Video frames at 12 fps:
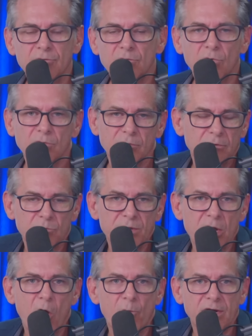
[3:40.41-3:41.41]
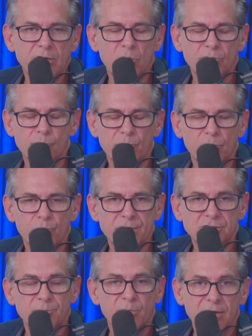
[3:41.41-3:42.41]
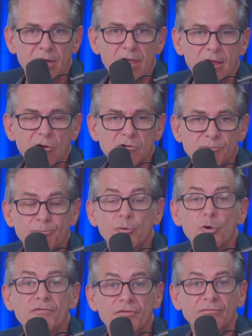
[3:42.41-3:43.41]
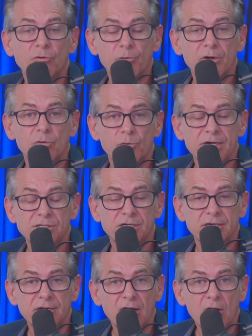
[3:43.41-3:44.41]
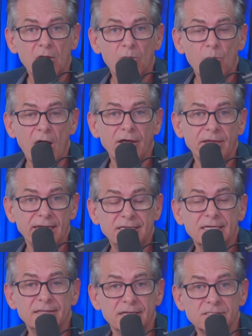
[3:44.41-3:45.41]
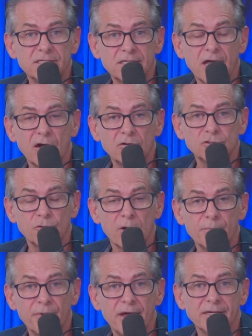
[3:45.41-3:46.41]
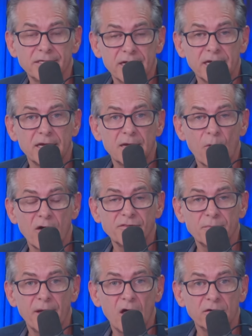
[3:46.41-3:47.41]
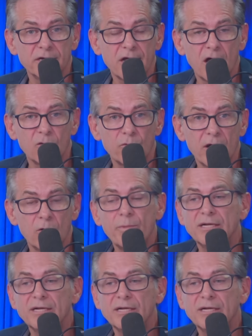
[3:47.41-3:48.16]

Well, we already know the real reason, but here's proof of the real reason why they did this to Donald Trump and kicking him off the ballot in Colorado.